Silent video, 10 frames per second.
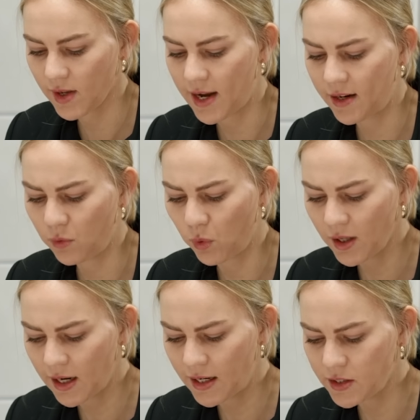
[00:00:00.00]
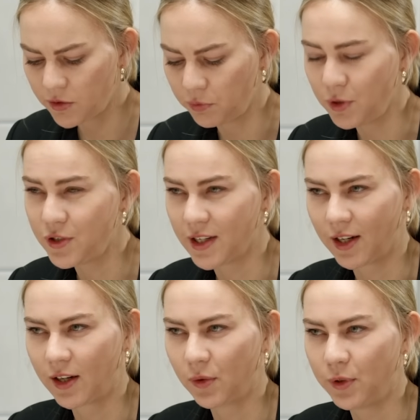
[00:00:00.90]
And what kinds of music
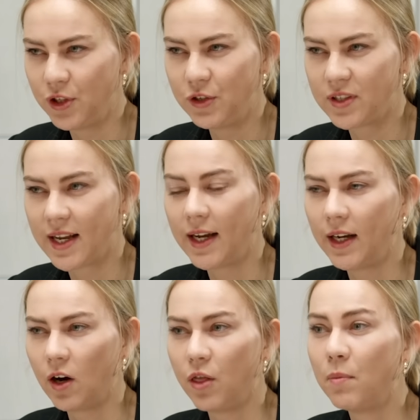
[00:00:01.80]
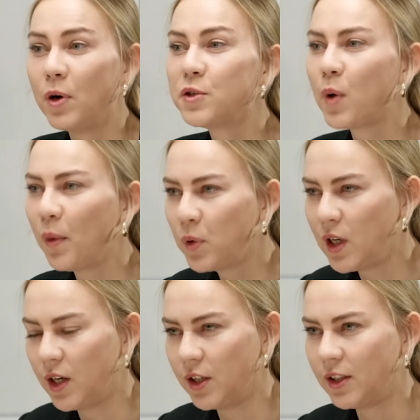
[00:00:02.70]
would you say are the most
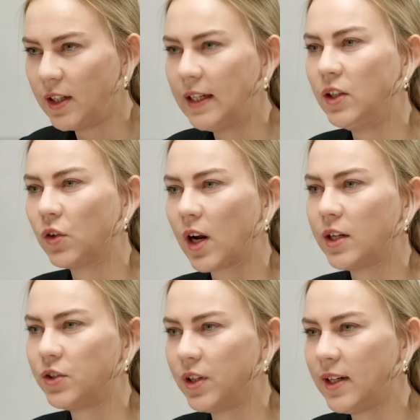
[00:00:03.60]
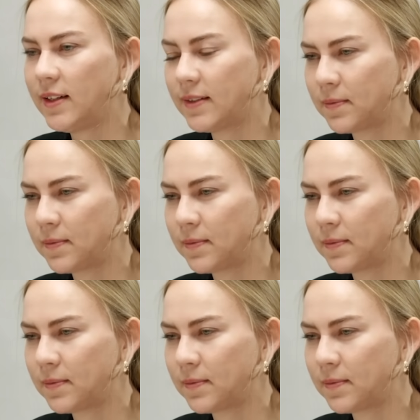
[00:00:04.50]
popular in your country?